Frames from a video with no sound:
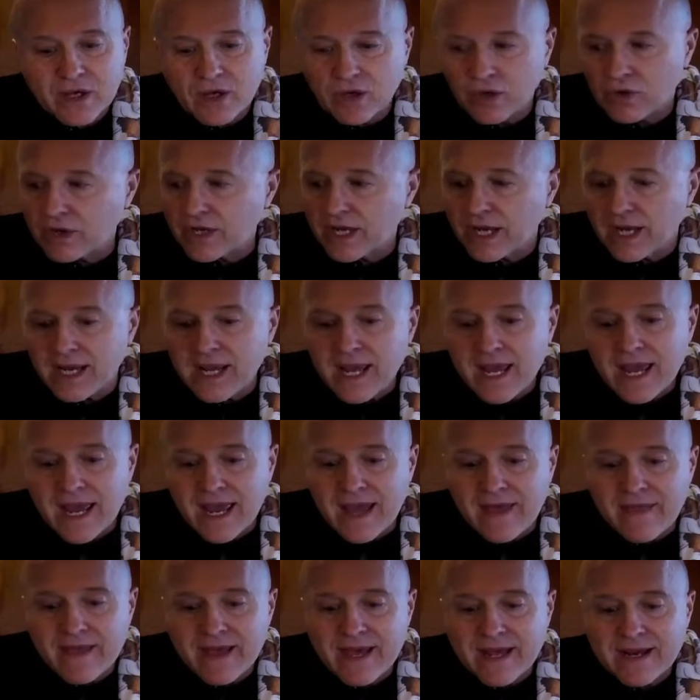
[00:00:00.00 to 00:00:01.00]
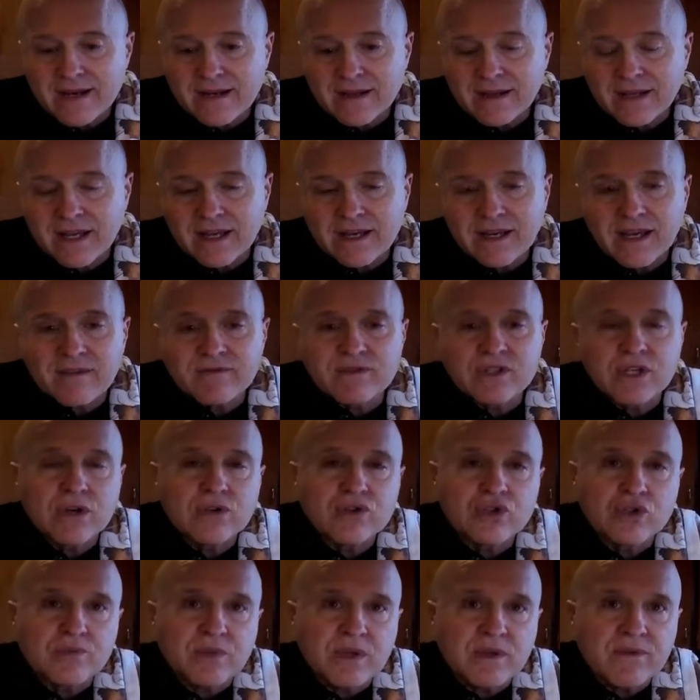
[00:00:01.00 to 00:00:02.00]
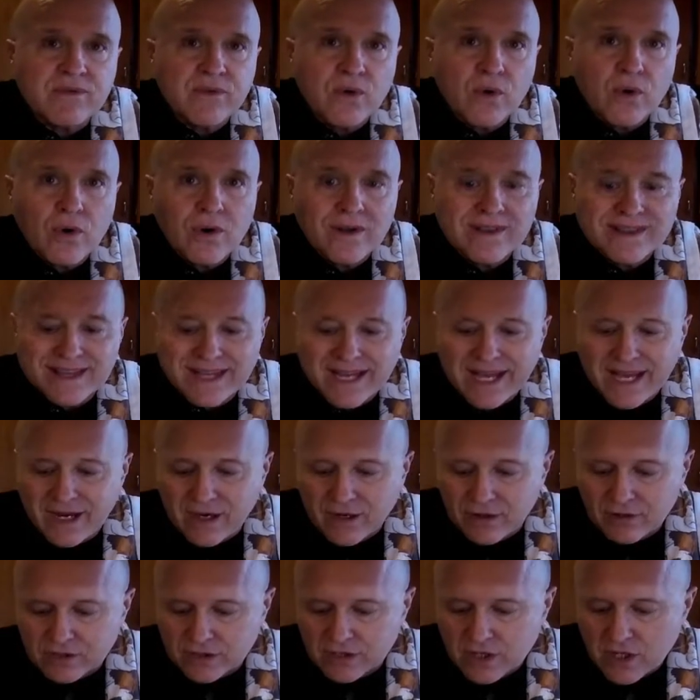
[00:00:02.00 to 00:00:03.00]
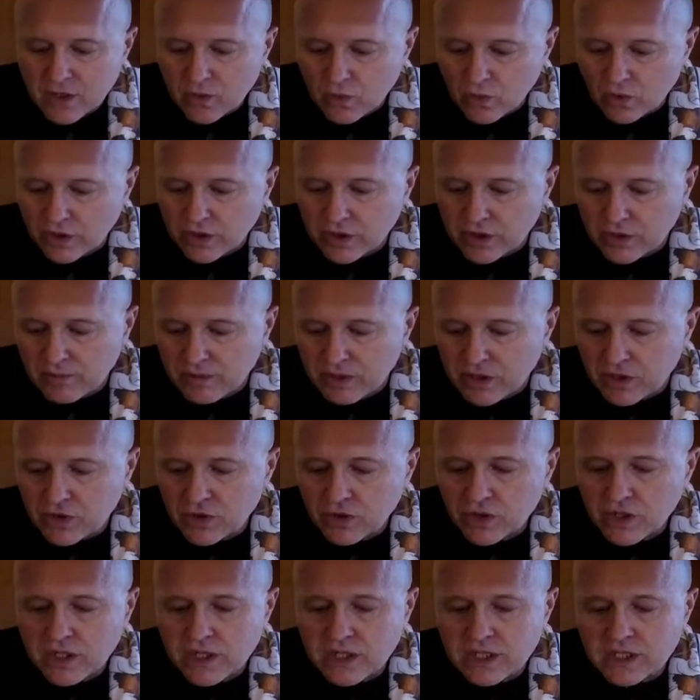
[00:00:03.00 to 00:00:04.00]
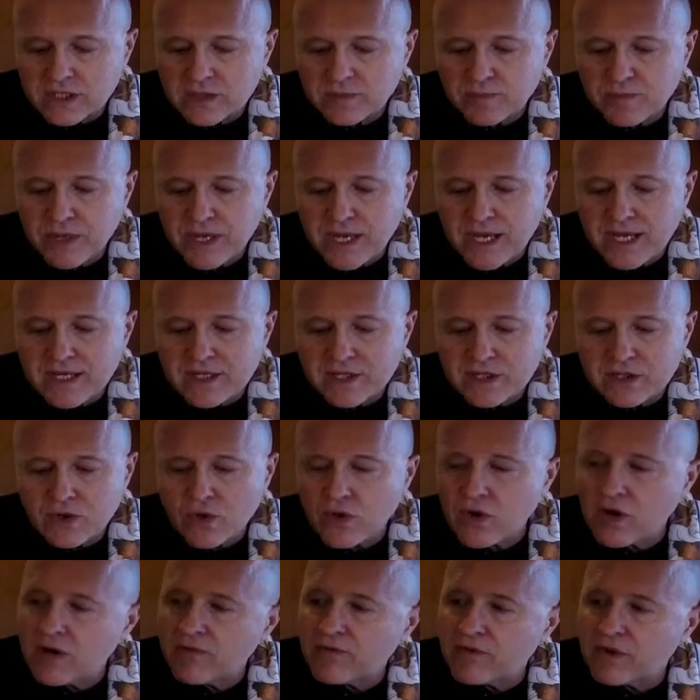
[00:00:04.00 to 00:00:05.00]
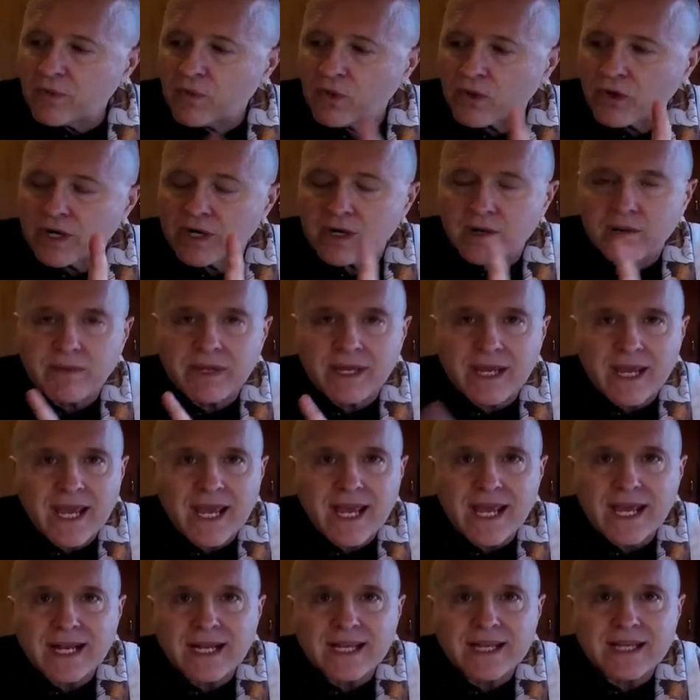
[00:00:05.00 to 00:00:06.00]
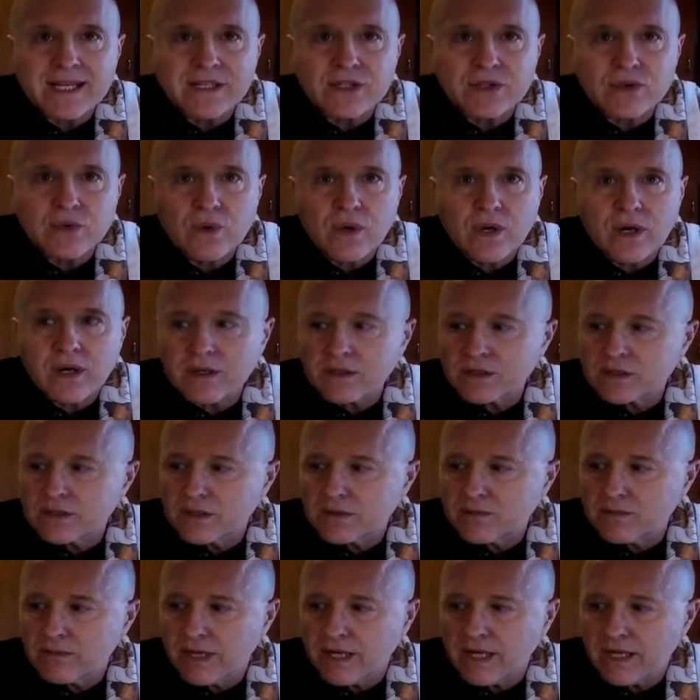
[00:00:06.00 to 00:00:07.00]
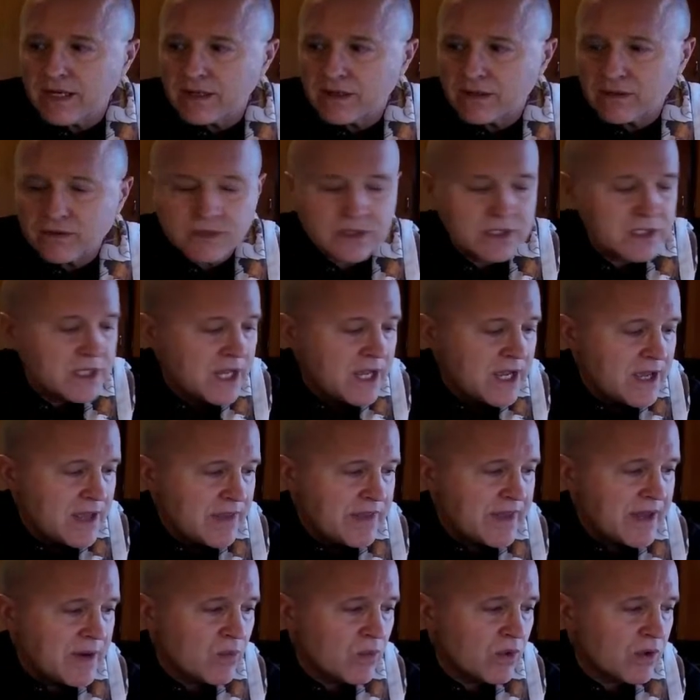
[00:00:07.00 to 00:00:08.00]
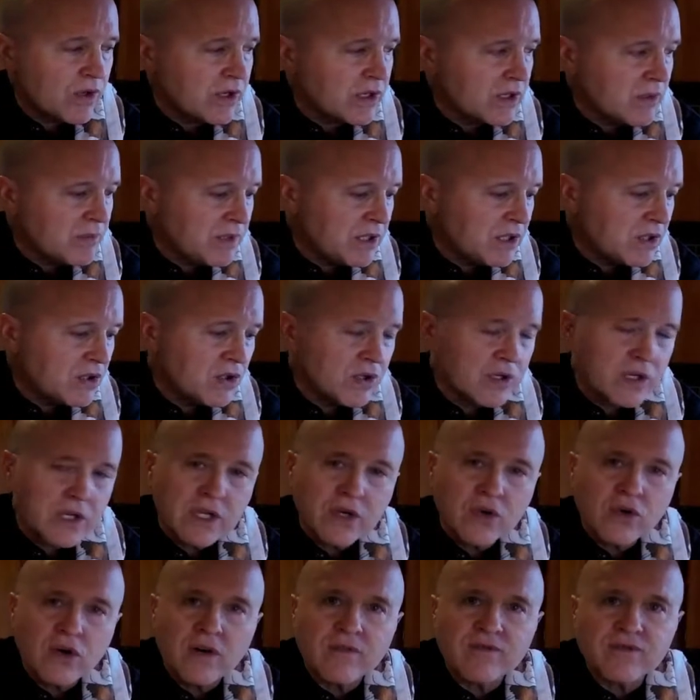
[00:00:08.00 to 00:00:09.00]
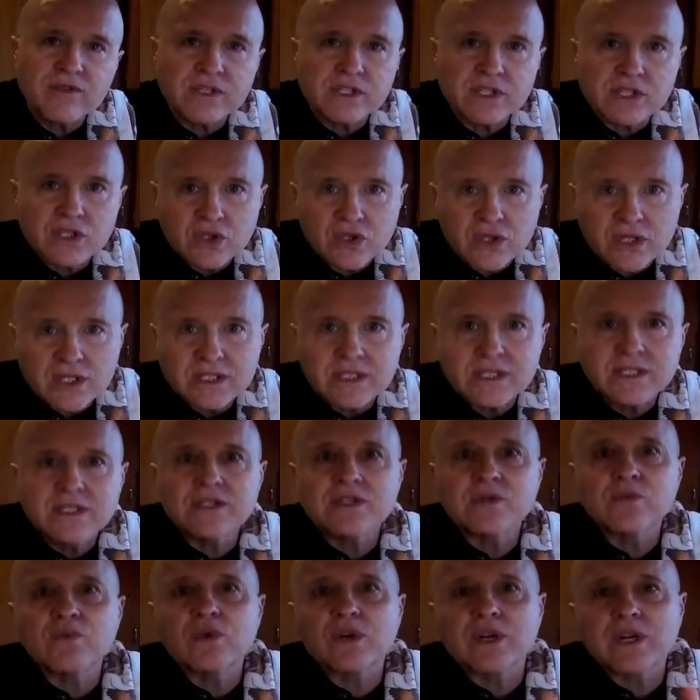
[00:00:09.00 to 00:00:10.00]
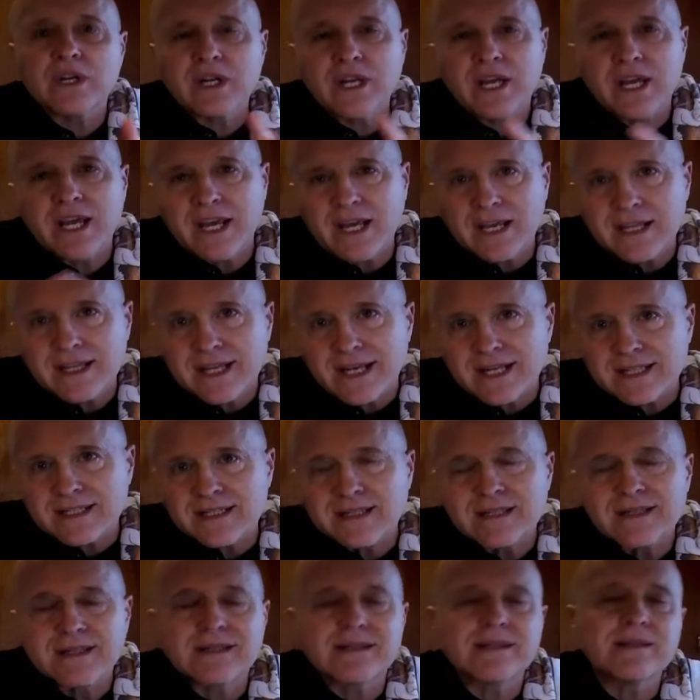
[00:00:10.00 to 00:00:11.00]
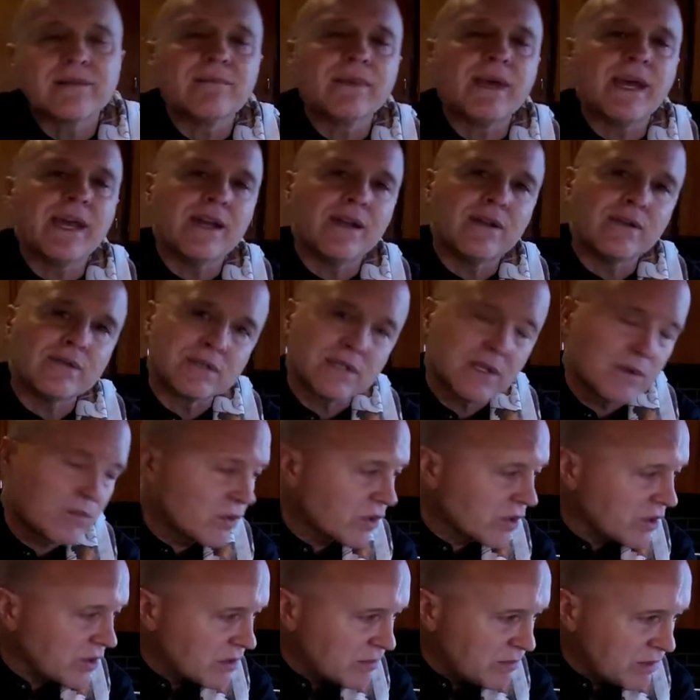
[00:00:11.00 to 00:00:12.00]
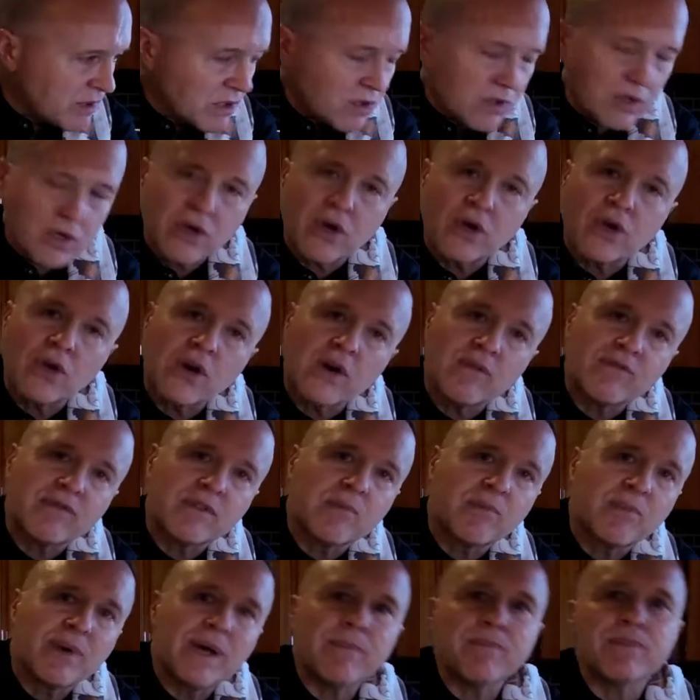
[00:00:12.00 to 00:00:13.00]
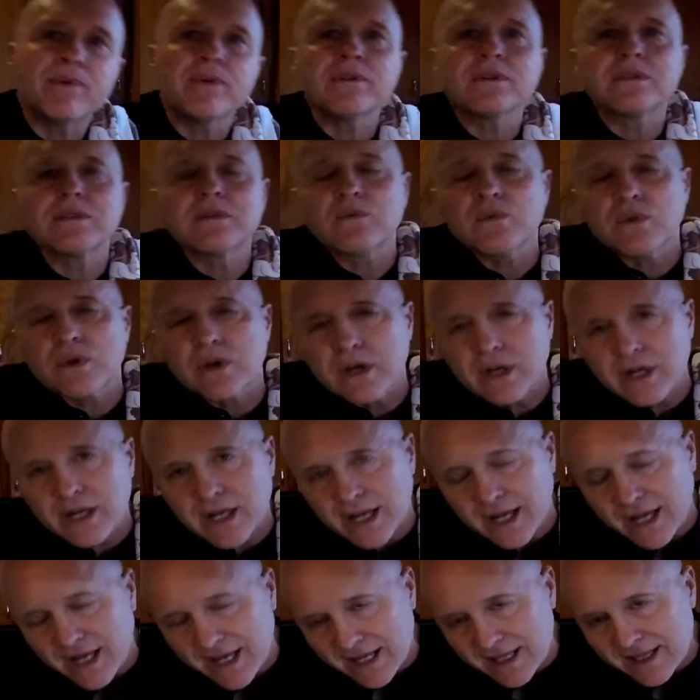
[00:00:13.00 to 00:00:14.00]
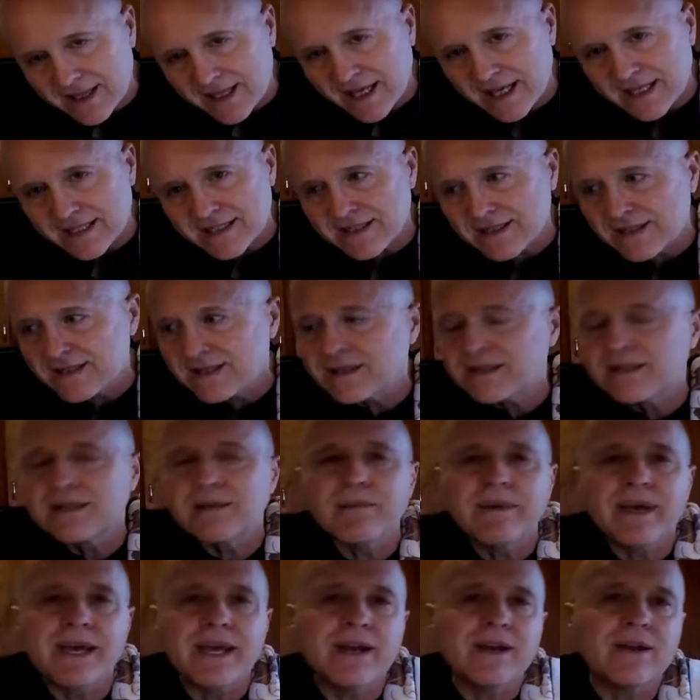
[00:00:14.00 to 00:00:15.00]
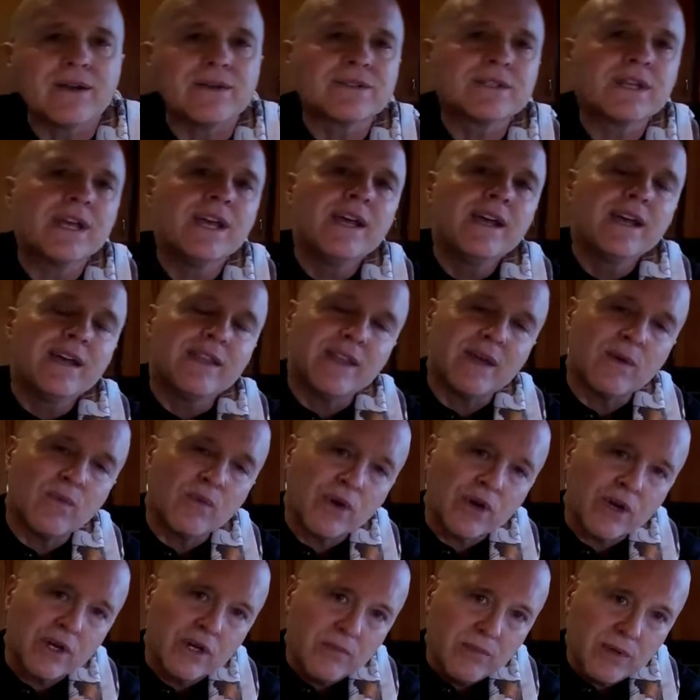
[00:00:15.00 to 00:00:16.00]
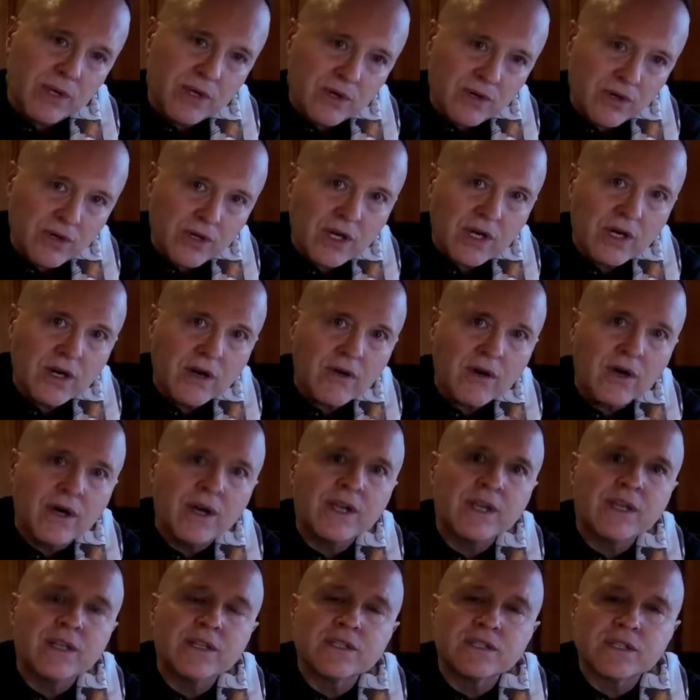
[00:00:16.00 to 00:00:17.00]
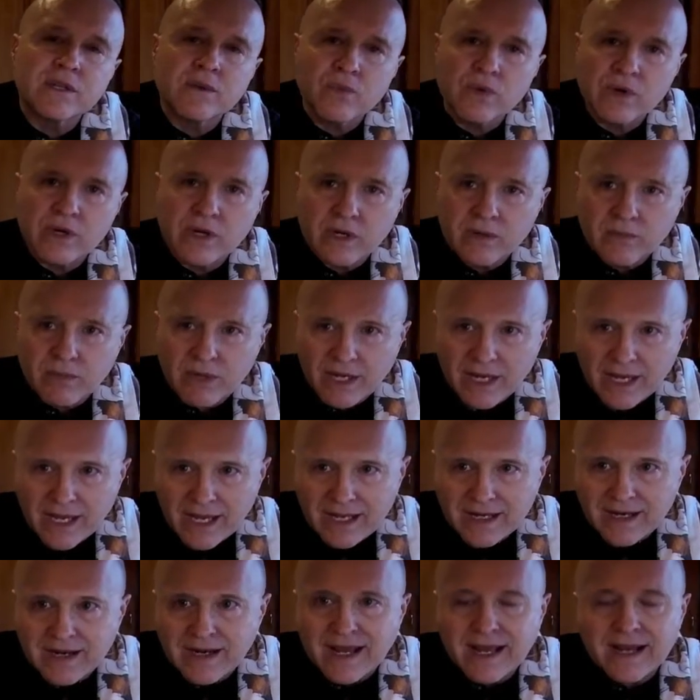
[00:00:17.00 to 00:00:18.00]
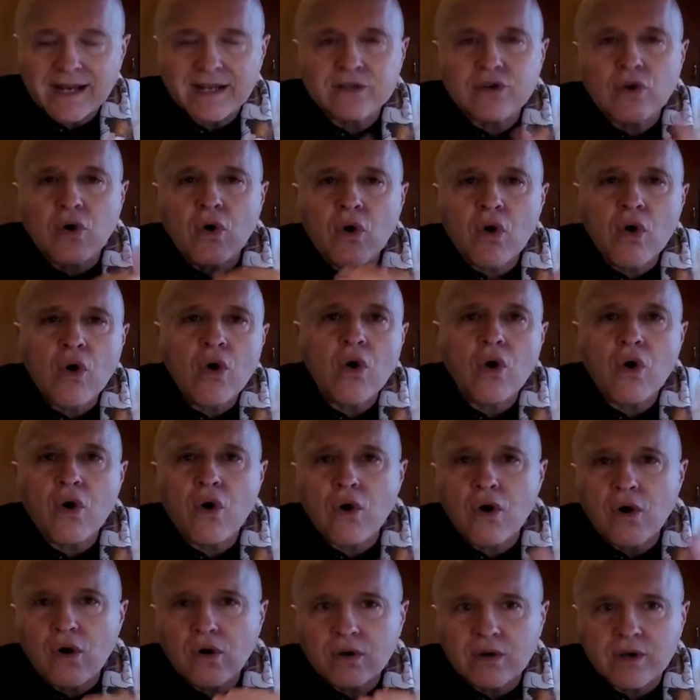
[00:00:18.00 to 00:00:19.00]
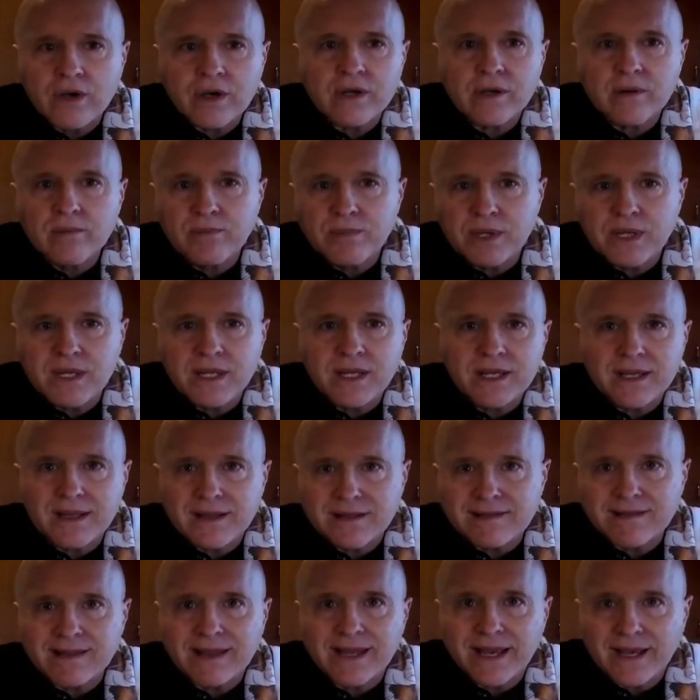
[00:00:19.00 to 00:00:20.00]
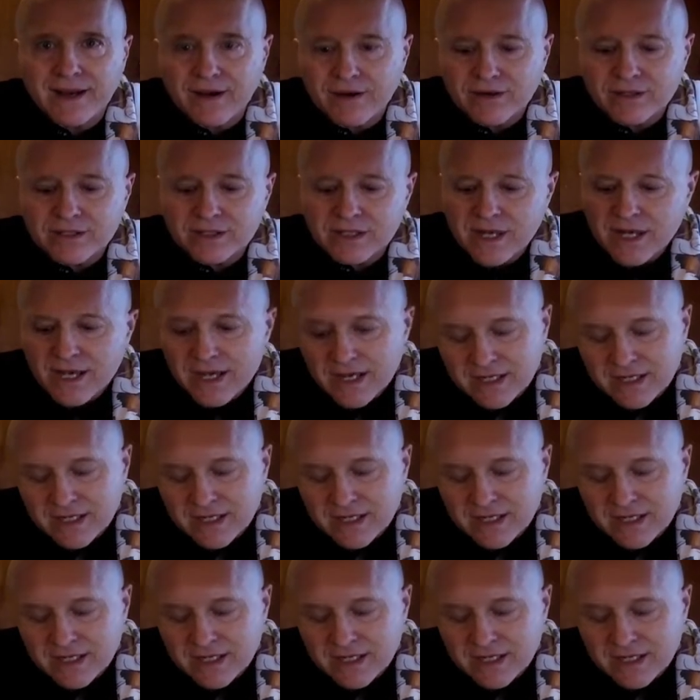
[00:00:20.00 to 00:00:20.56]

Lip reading: Okay, and then like I've told you before, layers. We're going to be cooking this paste off, and we're going to be adding it to our tomatoes. And then we're going to be cooking off the sausage, and we're going to add that to the tomatoes. Then we're going to be cooking off the peppers, and we're going to add that to the tomatoes. And then we're going to be cooking our onions, and we're going to be adding that. It's all going to be in layers.